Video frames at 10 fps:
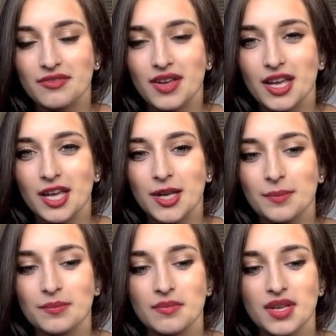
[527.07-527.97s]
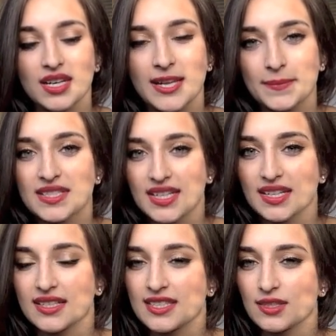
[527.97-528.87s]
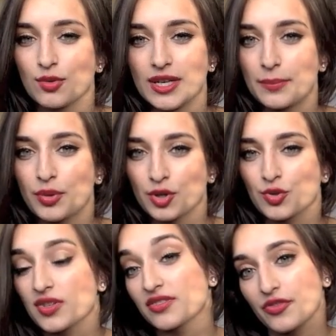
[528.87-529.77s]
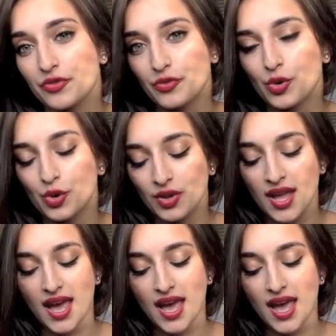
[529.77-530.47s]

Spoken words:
lipsticks or lip products for fall,